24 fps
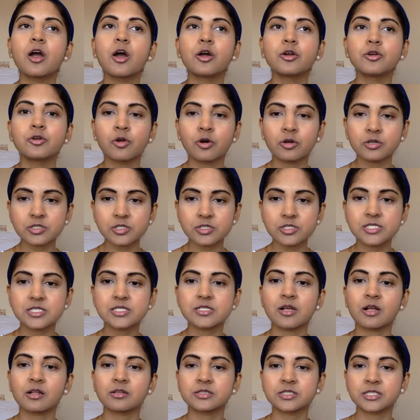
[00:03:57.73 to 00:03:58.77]

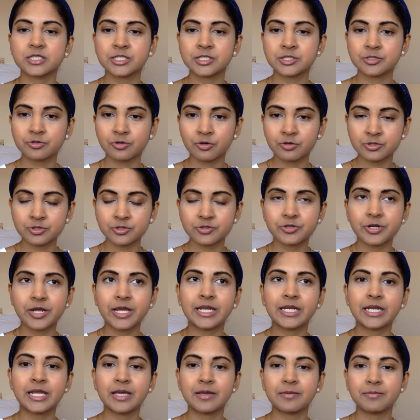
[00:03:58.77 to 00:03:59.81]
Non-consultant,
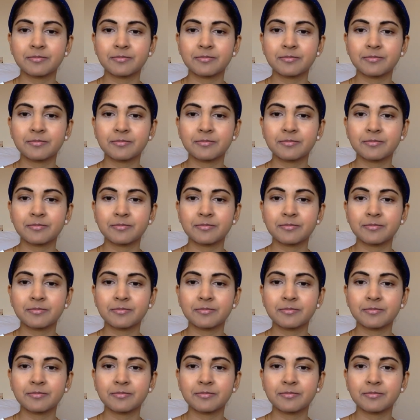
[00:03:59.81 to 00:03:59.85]
non-training